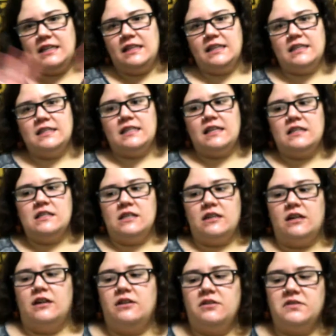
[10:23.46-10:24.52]
the extent
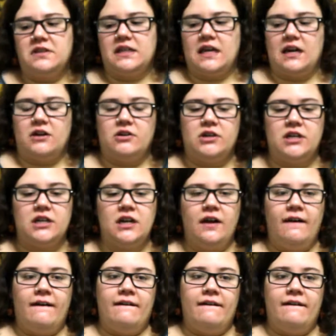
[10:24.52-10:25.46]
of our